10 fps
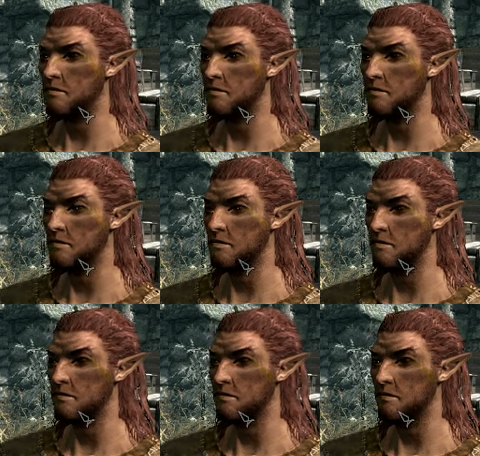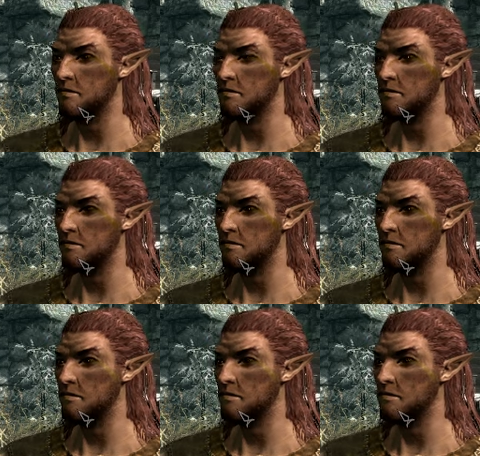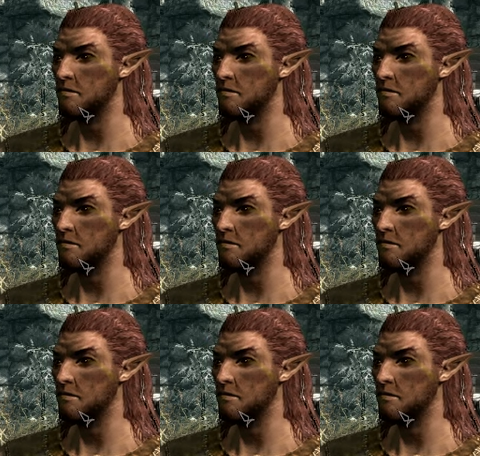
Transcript: No one is speaking in this clip.